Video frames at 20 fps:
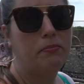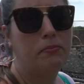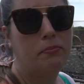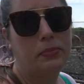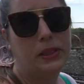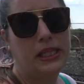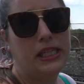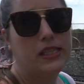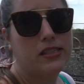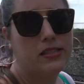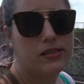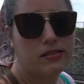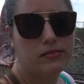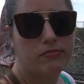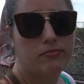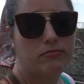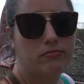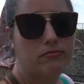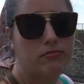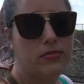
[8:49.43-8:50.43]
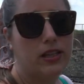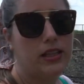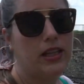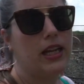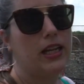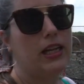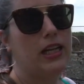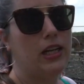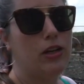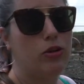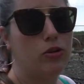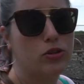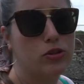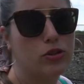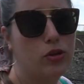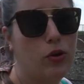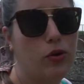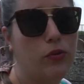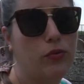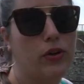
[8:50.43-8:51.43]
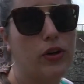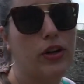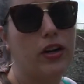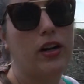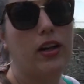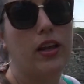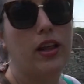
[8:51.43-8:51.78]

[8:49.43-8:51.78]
peace, that he looks over